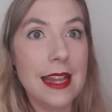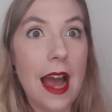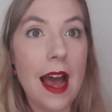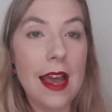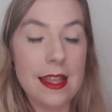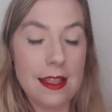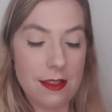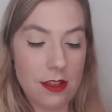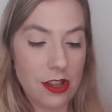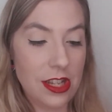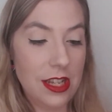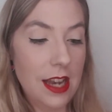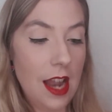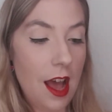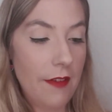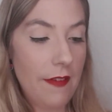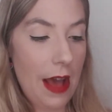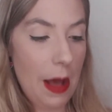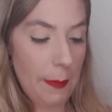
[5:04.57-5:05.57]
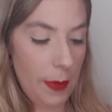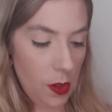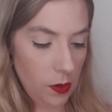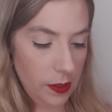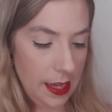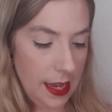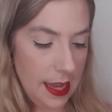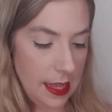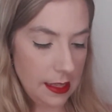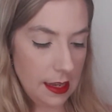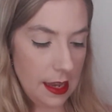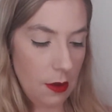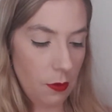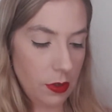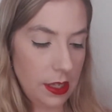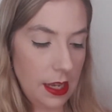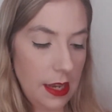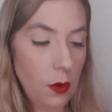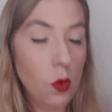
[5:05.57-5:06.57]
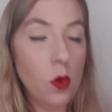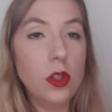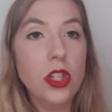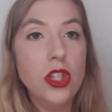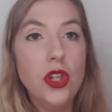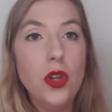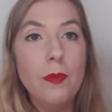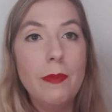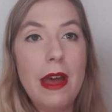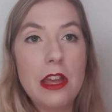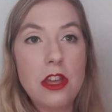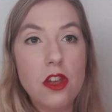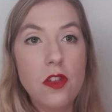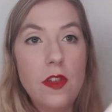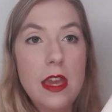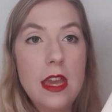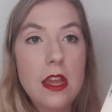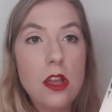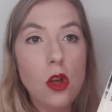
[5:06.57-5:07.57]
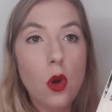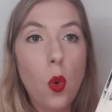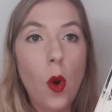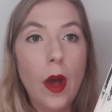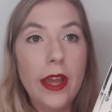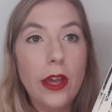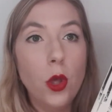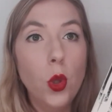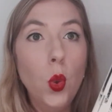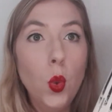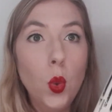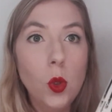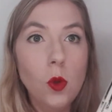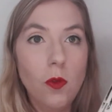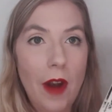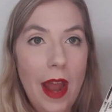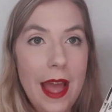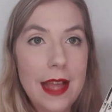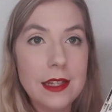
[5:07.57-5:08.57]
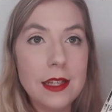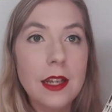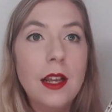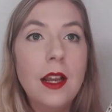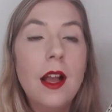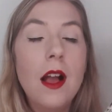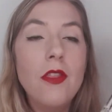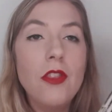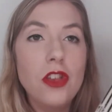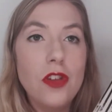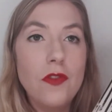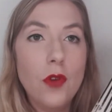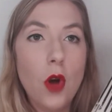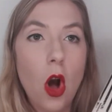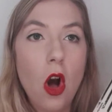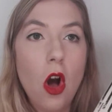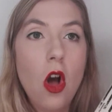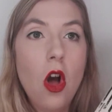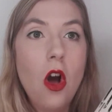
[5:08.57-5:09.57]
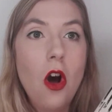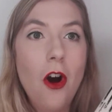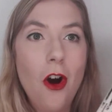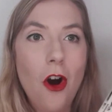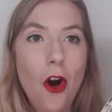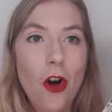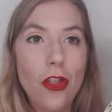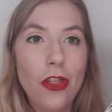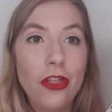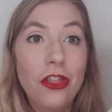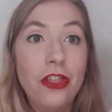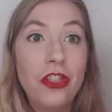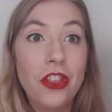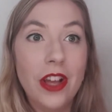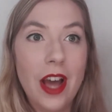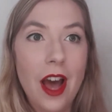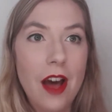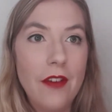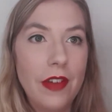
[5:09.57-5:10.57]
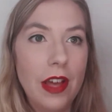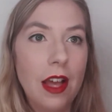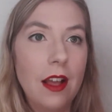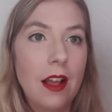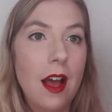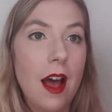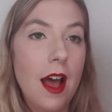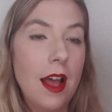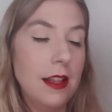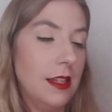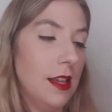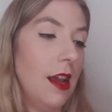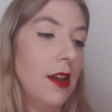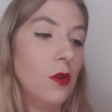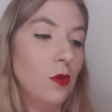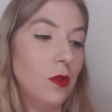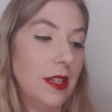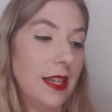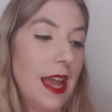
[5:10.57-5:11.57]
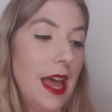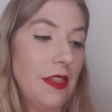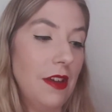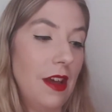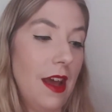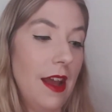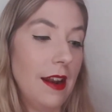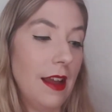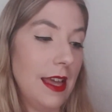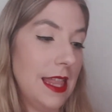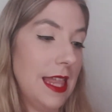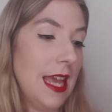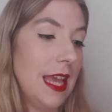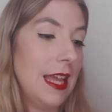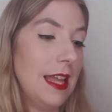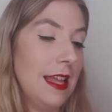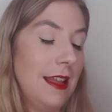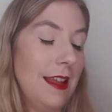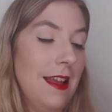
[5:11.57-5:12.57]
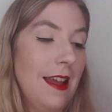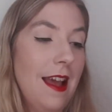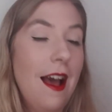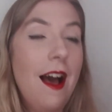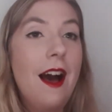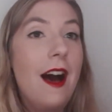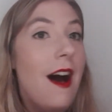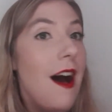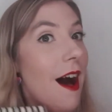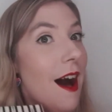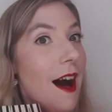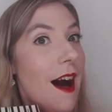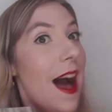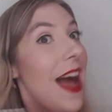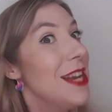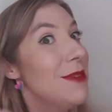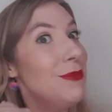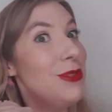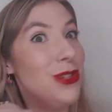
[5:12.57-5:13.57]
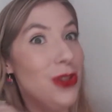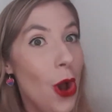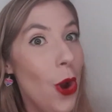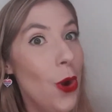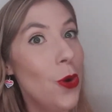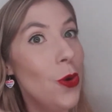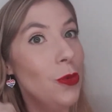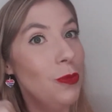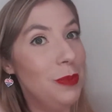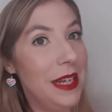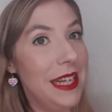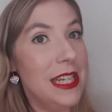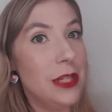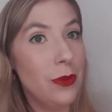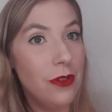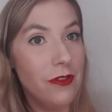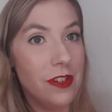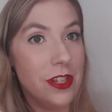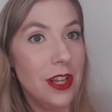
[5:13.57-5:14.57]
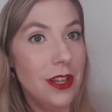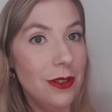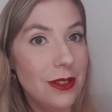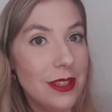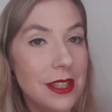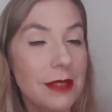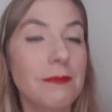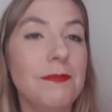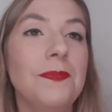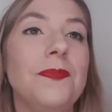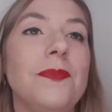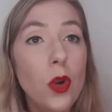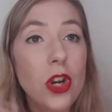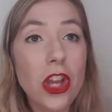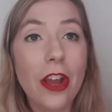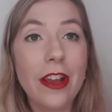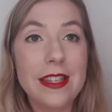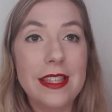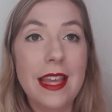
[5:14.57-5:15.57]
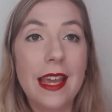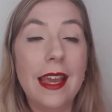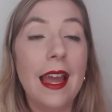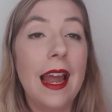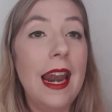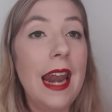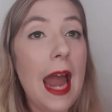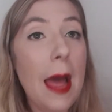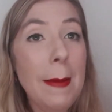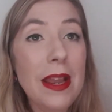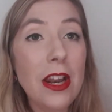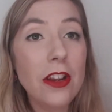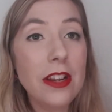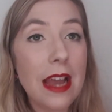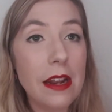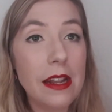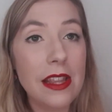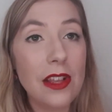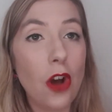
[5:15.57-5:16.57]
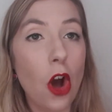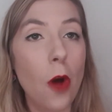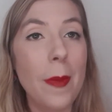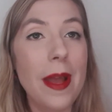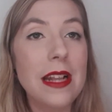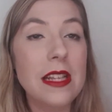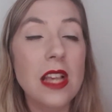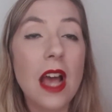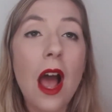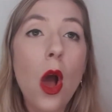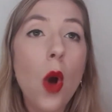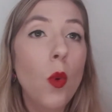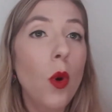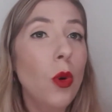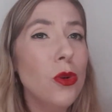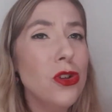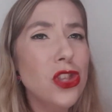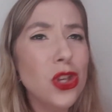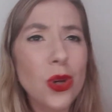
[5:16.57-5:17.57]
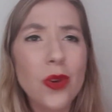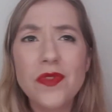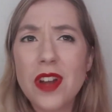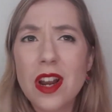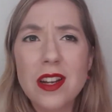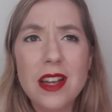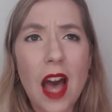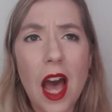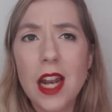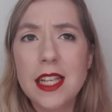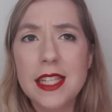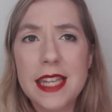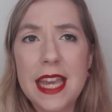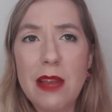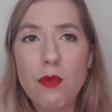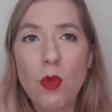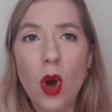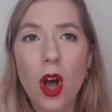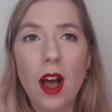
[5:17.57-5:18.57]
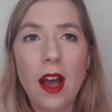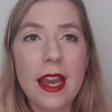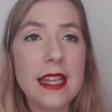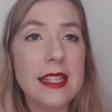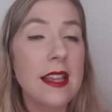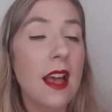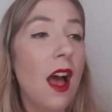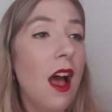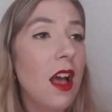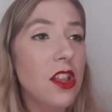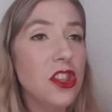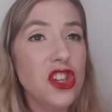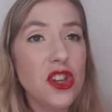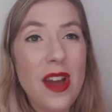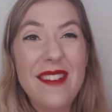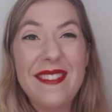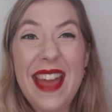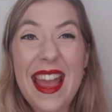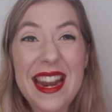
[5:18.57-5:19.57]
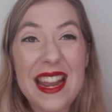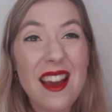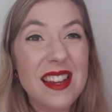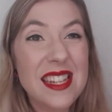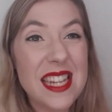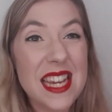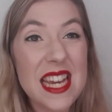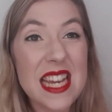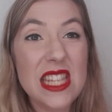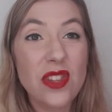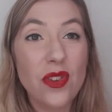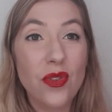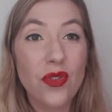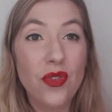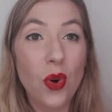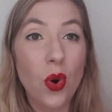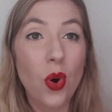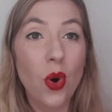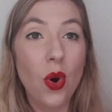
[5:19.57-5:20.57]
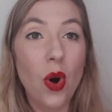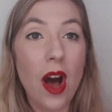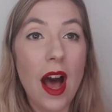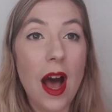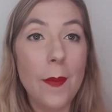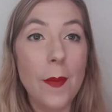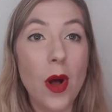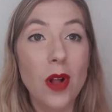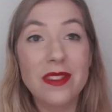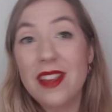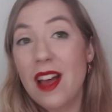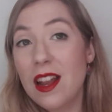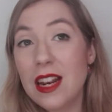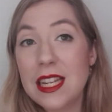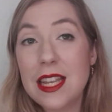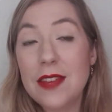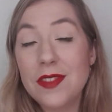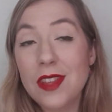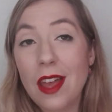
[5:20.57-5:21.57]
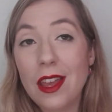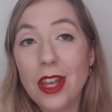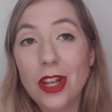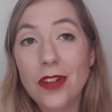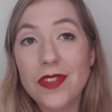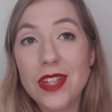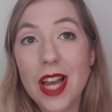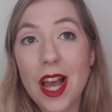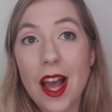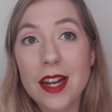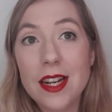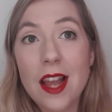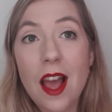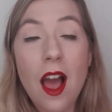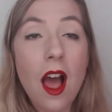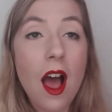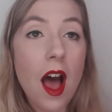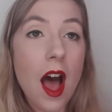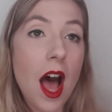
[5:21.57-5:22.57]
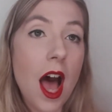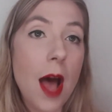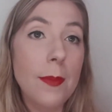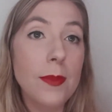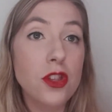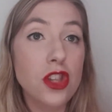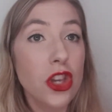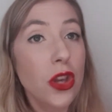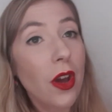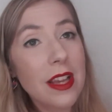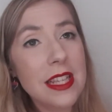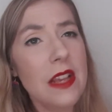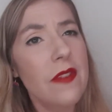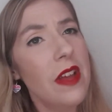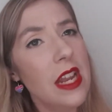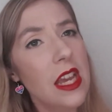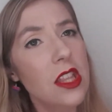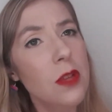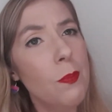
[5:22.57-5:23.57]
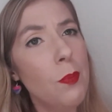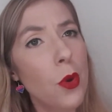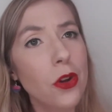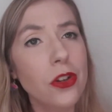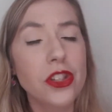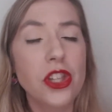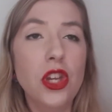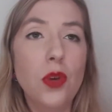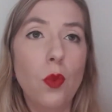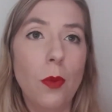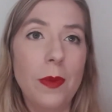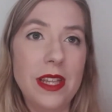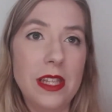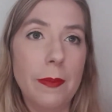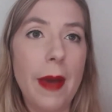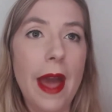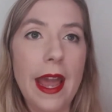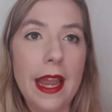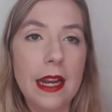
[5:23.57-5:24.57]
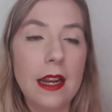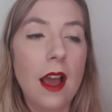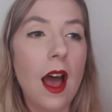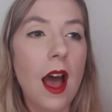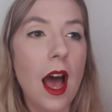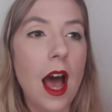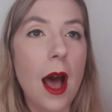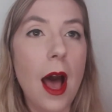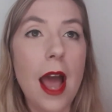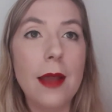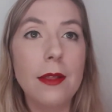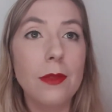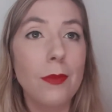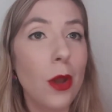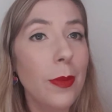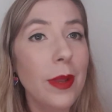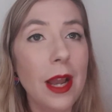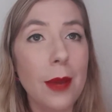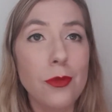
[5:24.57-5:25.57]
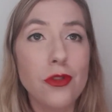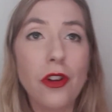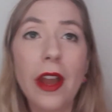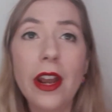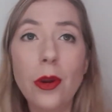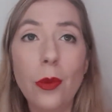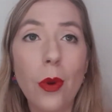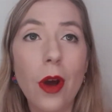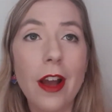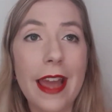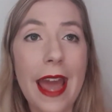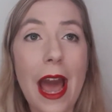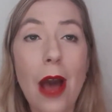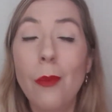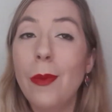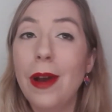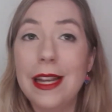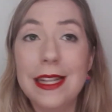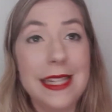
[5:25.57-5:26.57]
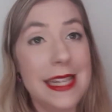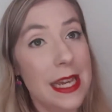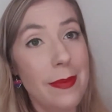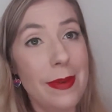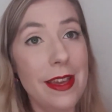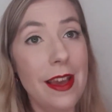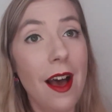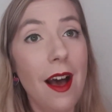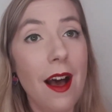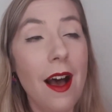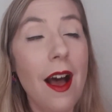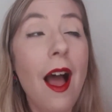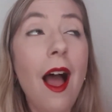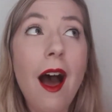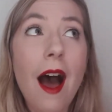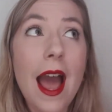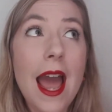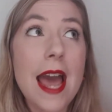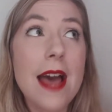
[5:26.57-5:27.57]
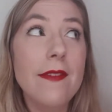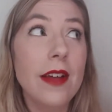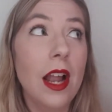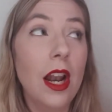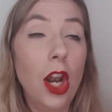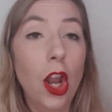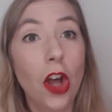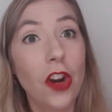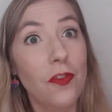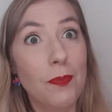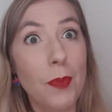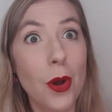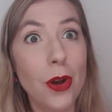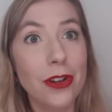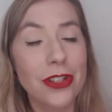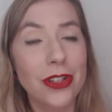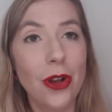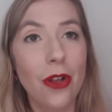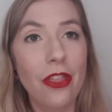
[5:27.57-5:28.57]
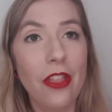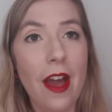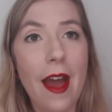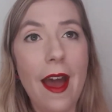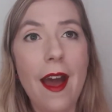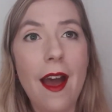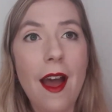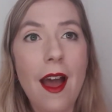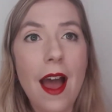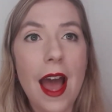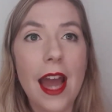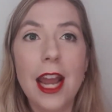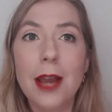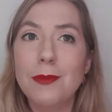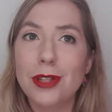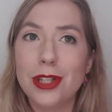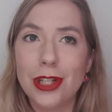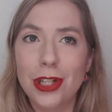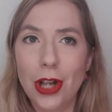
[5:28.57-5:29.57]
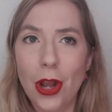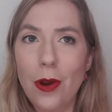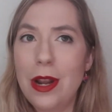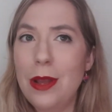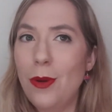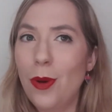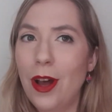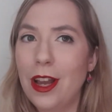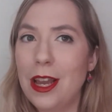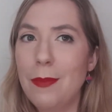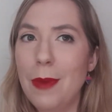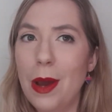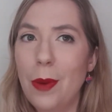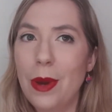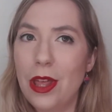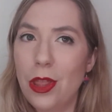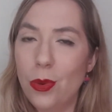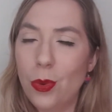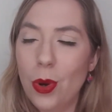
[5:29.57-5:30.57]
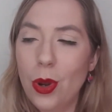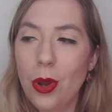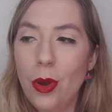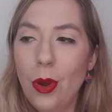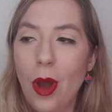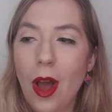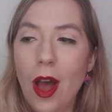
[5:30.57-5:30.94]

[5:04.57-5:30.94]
I just love how bold it is. It was in order to match the quite cool red that you've got on the cover and tie it all together, and I think I am so pleased with the results. What do you guys think? Let me know down in the comments, what would you have done colour scheme wise? Do you have any ideas for alternatives that I could have done? Do you guys have any other books that you want me to paint? At the moment I'm trying to work out my TBR. I have a lot of books on there and I'm slowly working my way through.